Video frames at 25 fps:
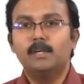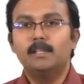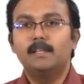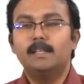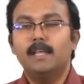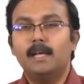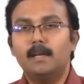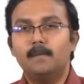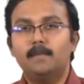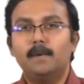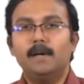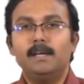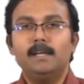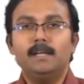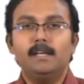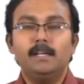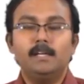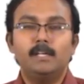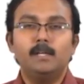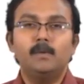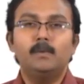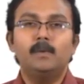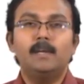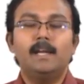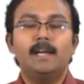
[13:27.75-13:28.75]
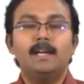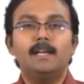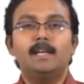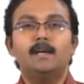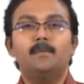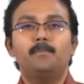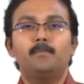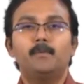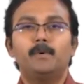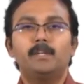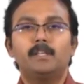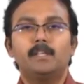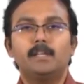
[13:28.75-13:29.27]
thereby you will end
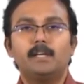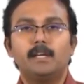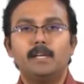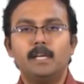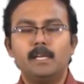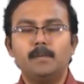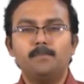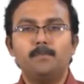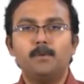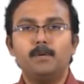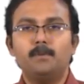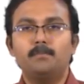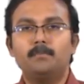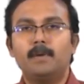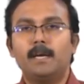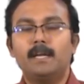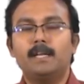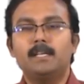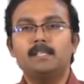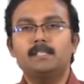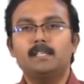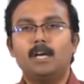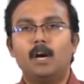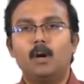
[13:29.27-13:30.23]
up with input minus